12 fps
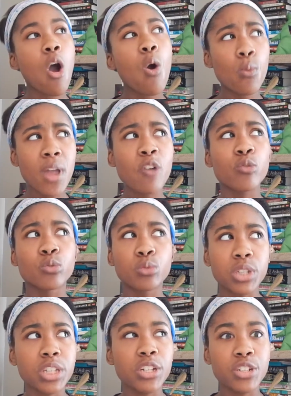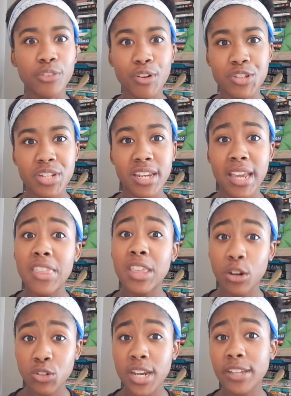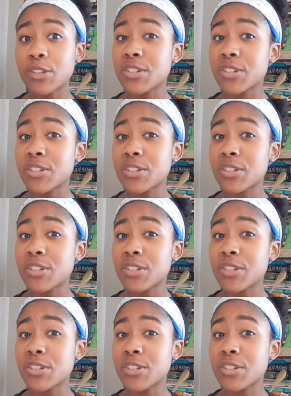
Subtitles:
oh, we have really good diversity, and then I'll check their